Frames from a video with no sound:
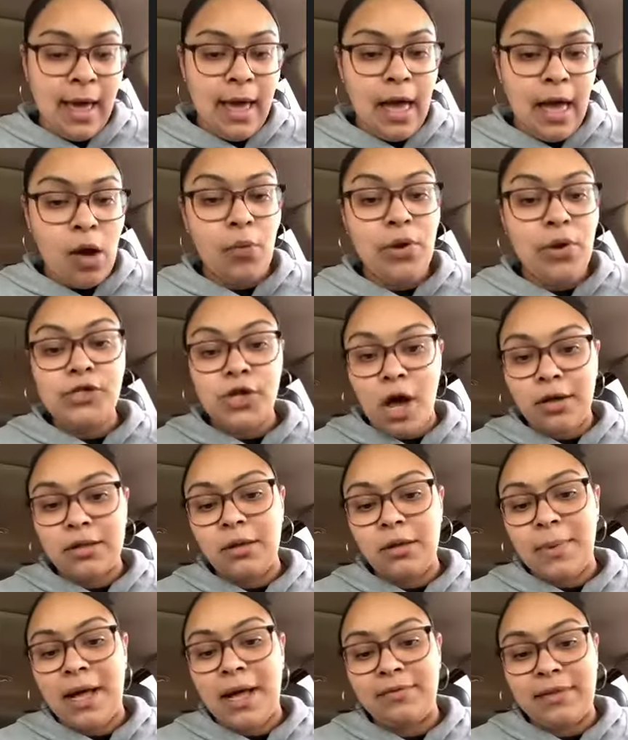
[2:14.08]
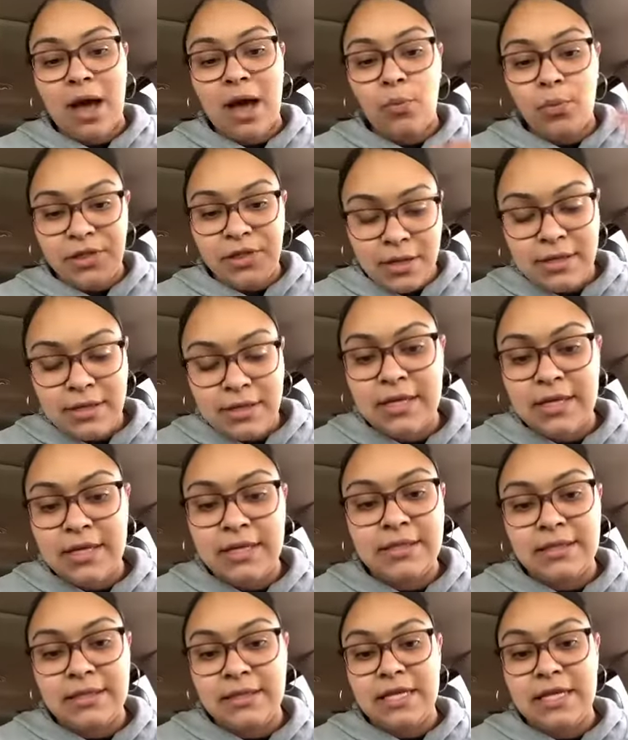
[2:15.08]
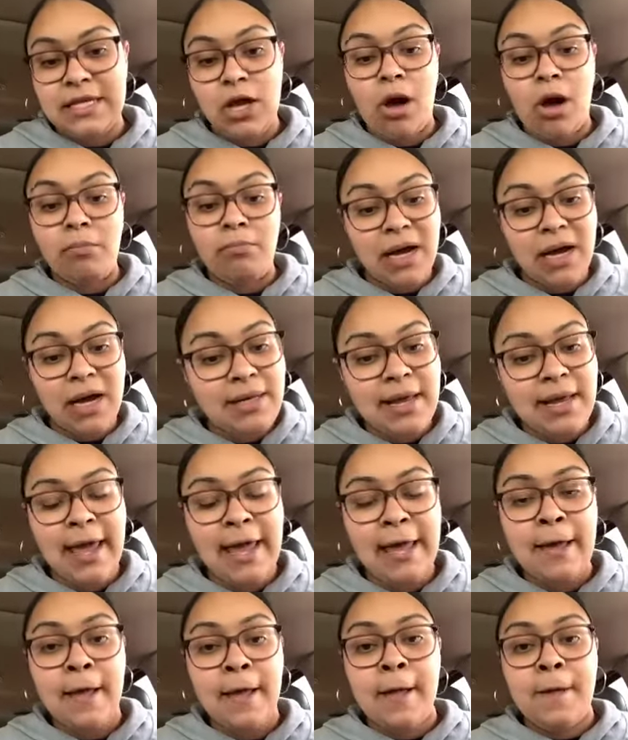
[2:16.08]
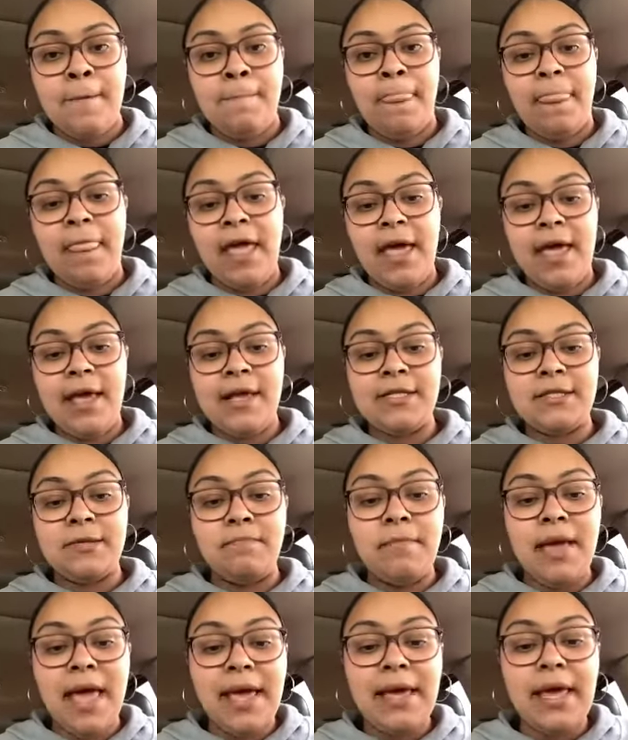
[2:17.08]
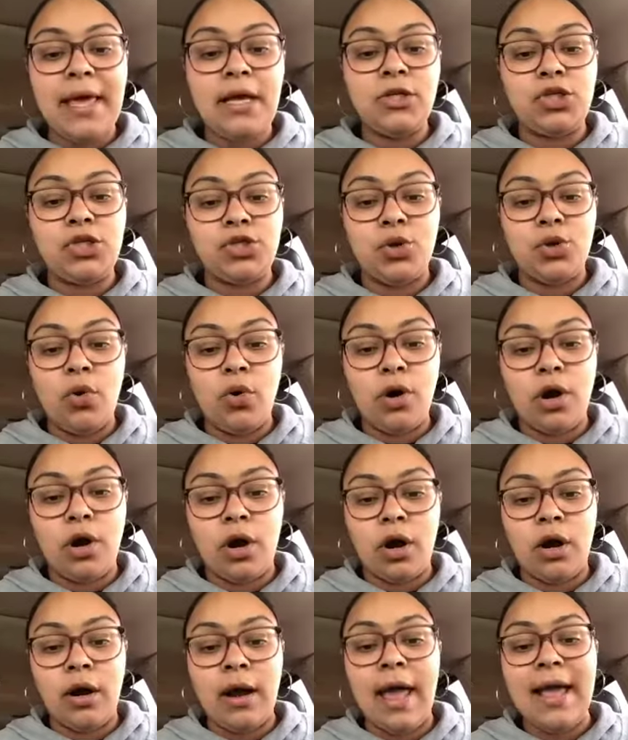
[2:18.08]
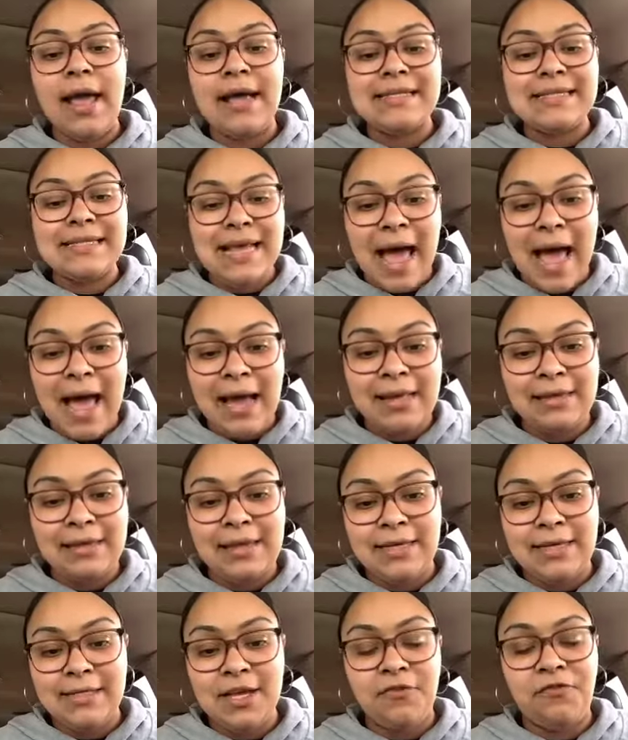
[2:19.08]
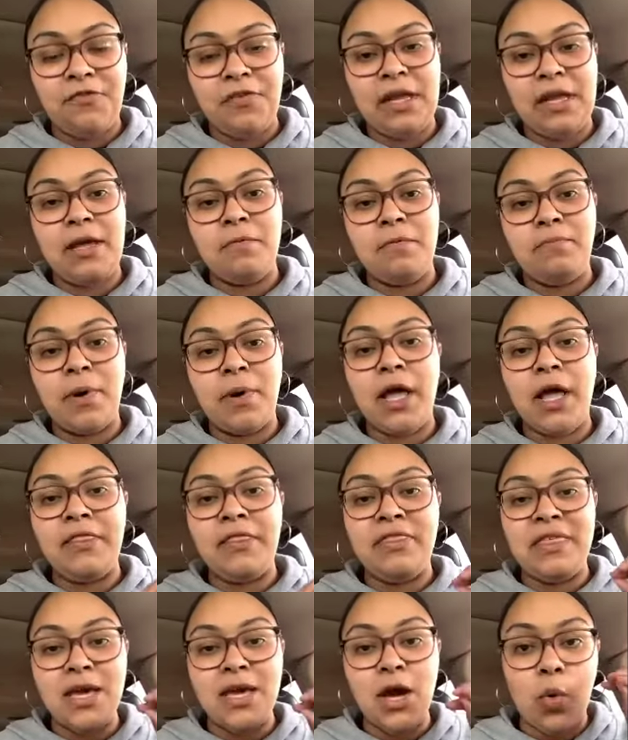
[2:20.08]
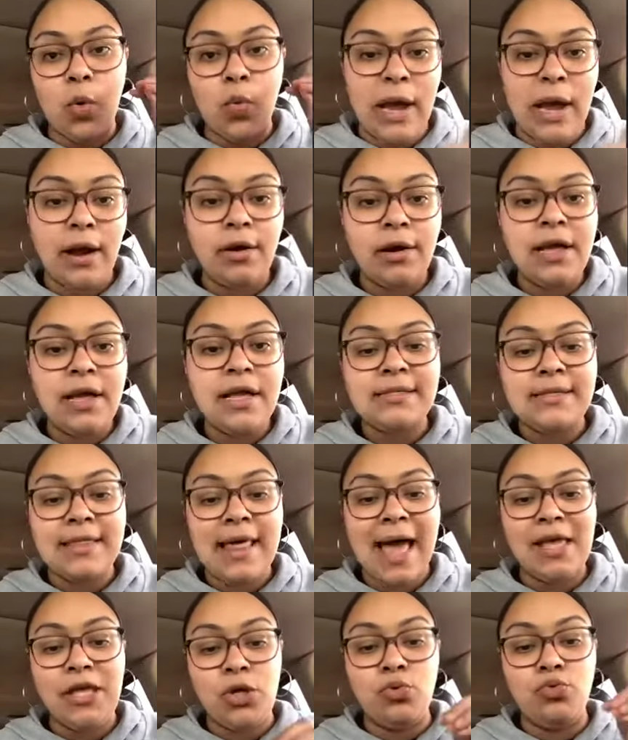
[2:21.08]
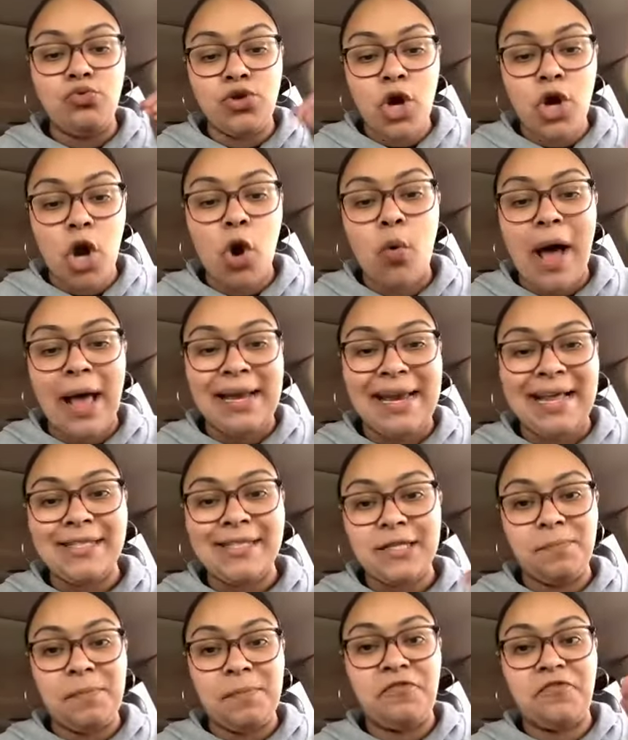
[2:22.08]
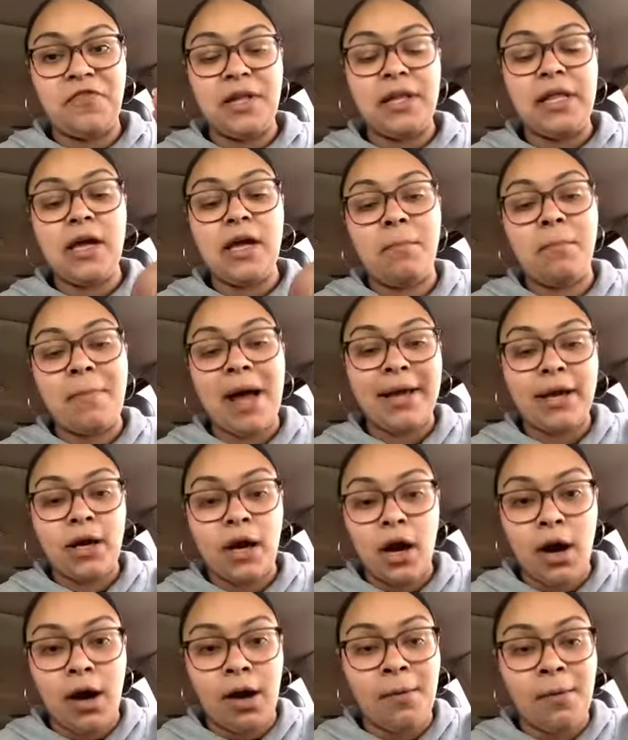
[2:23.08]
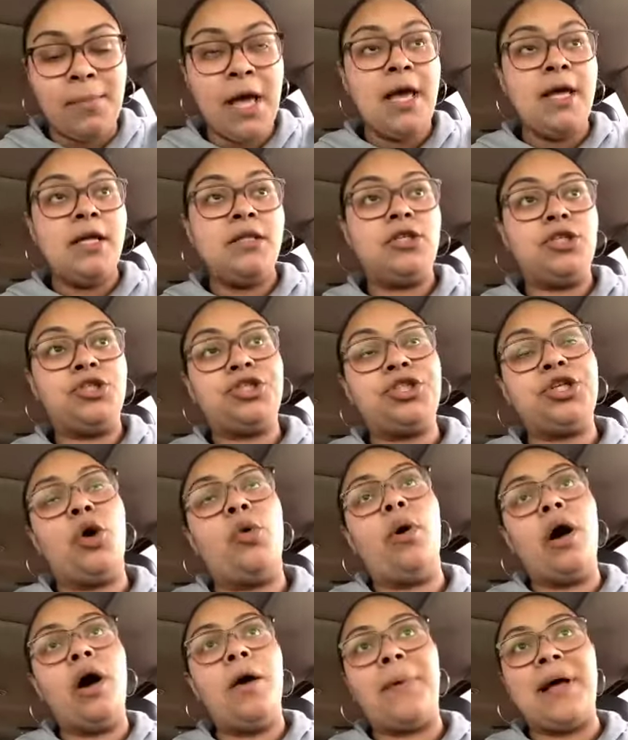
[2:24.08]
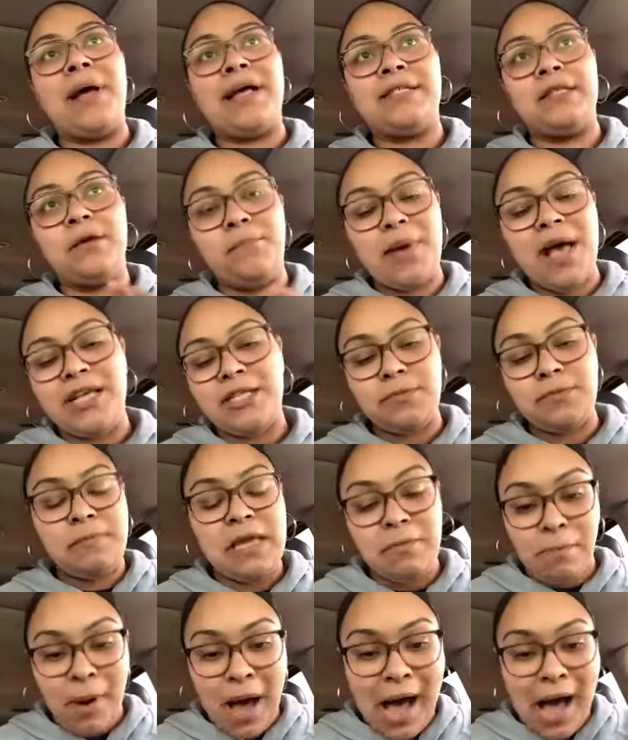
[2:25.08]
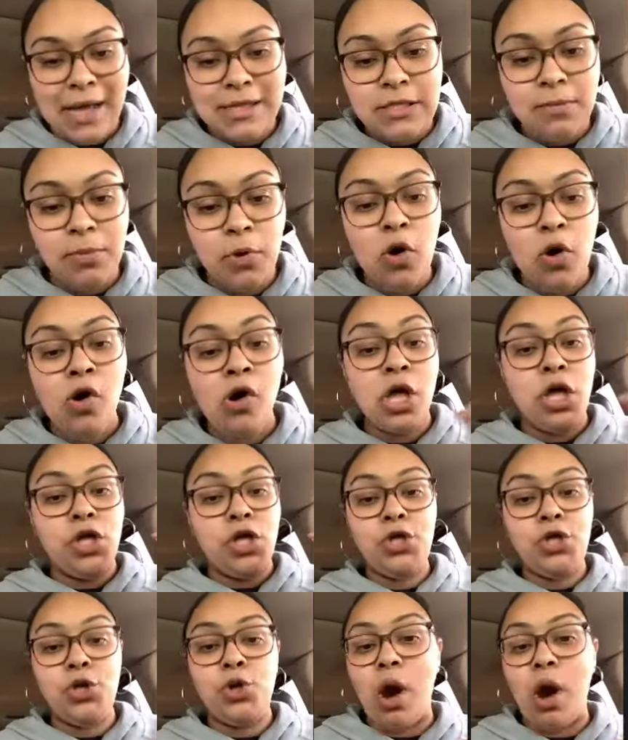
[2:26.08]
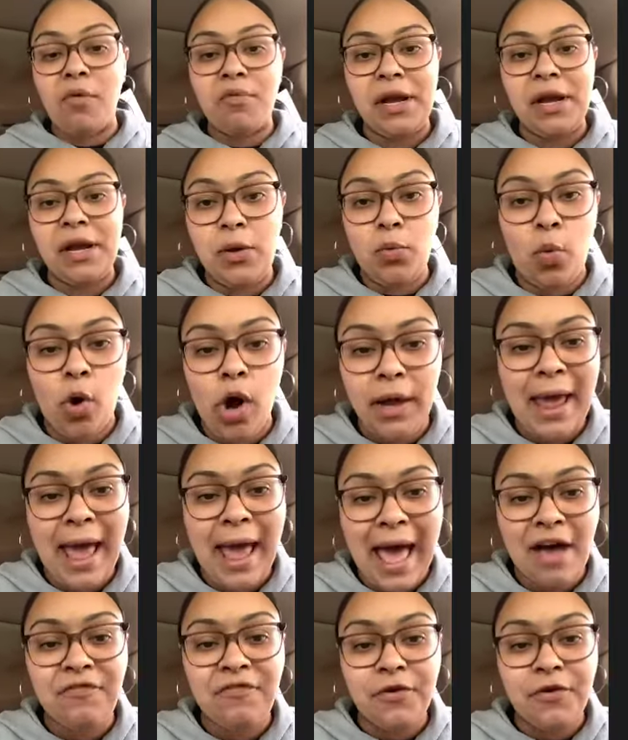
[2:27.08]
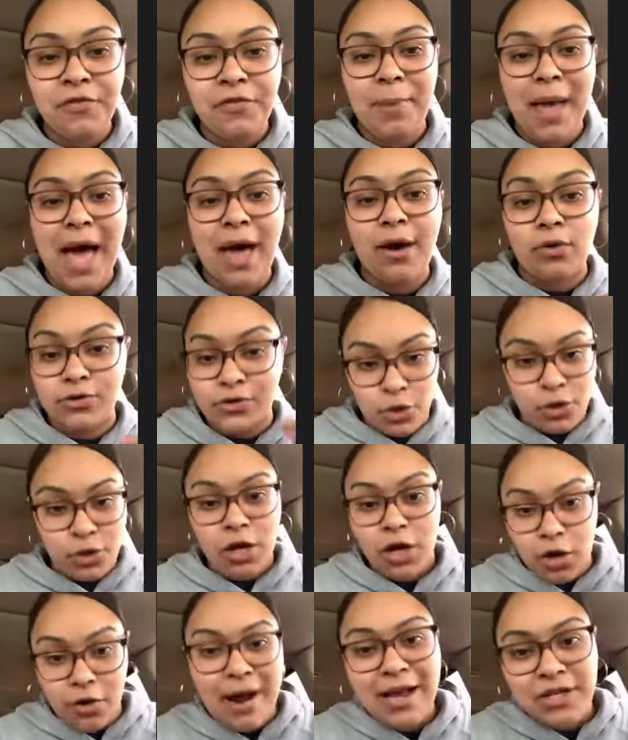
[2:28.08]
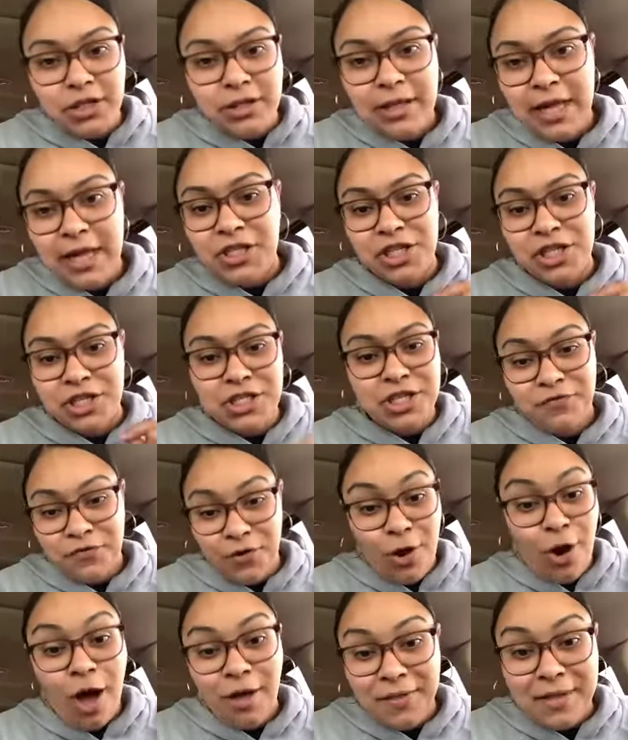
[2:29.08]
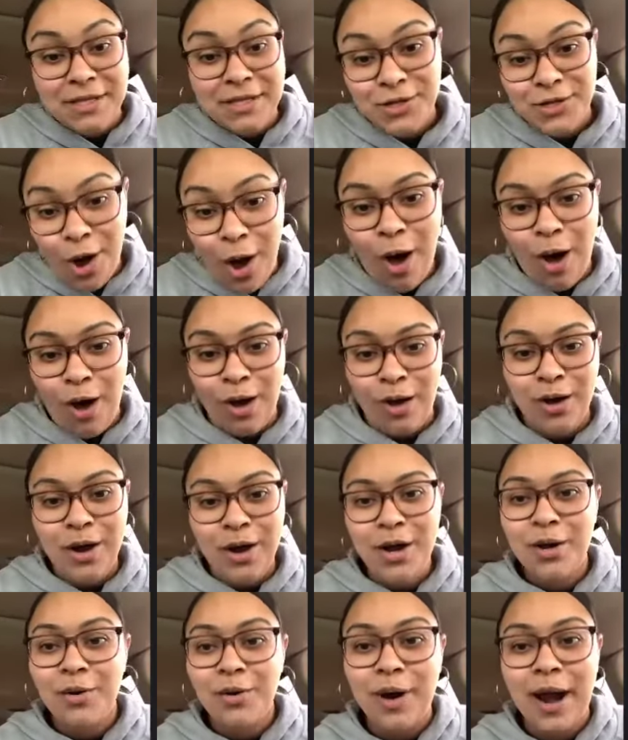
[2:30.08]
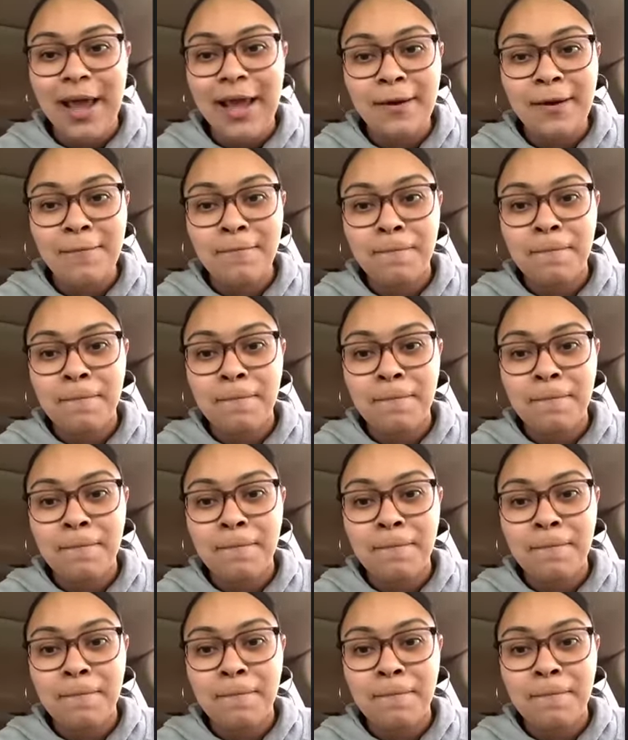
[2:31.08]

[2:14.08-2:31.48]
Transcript: And we talked about that with consistency on Monday is making sure exactly Tiffany but the awareness that you know I need to be filling up my cup to show up as the best me possible, you already won half of the battle. So, congratulations if you're on this call, right?